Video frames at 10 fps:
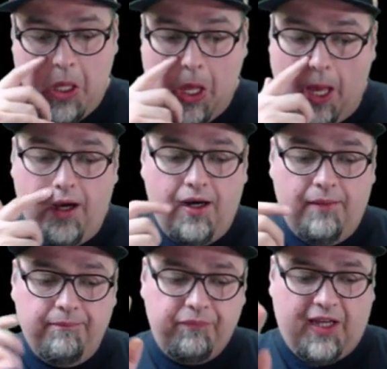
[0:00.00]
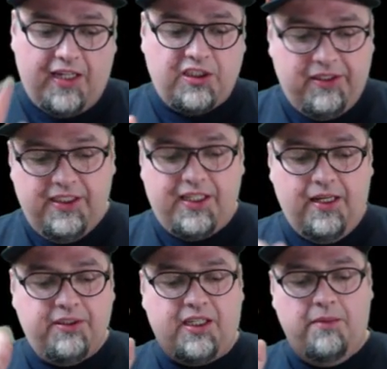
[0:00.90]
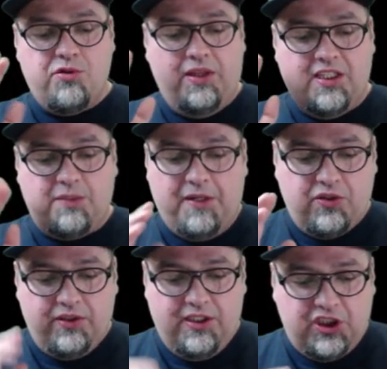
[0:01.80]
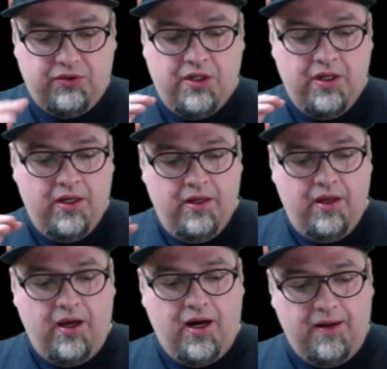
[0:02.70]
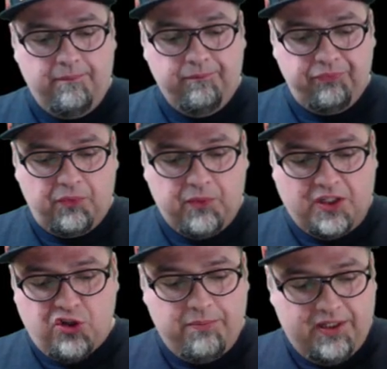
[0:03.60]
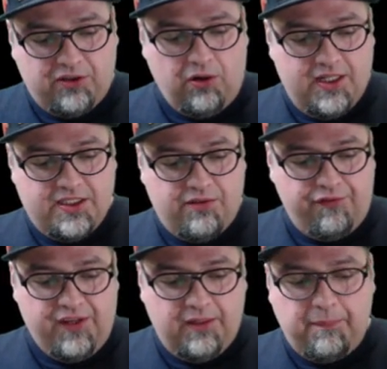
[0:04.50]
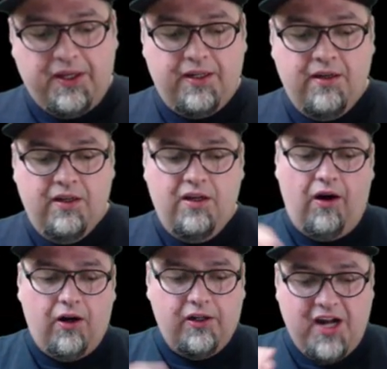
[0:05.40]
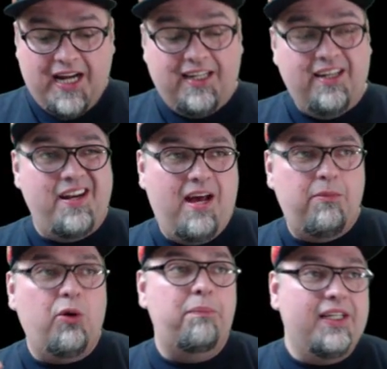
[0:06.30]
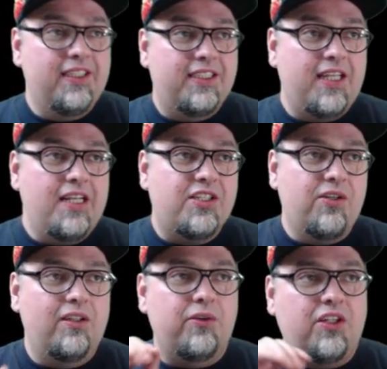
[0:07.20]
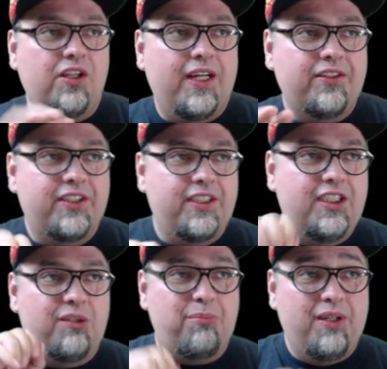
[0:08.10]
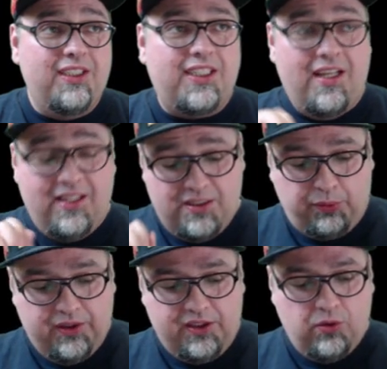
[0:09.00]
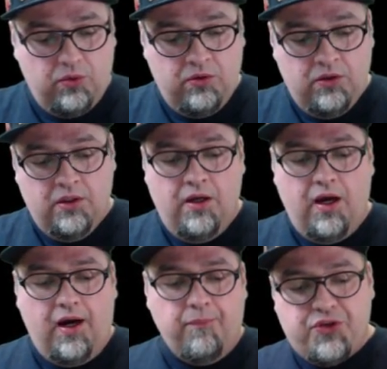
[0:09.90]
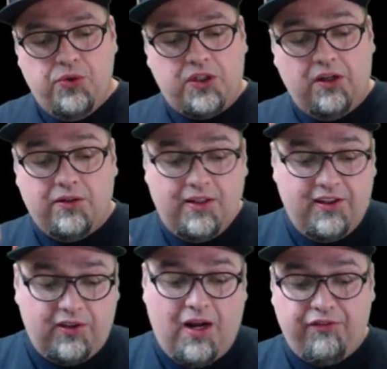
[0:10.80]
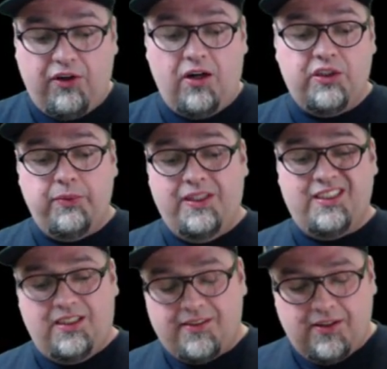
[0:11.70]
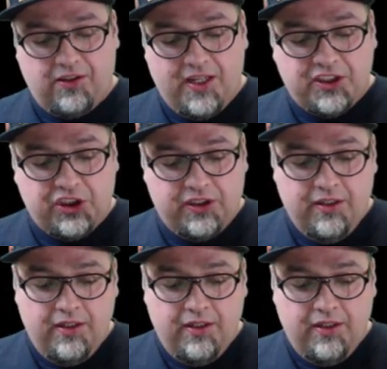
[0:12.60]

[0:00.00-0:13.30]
um, Castlemania Games. Comes with a special edition um, Retrobit Cross Fig Pin R9 enamel pin set, so a little collector's edition pin set that's pretty cool. Um, two colored lithograph cards with sticker collection,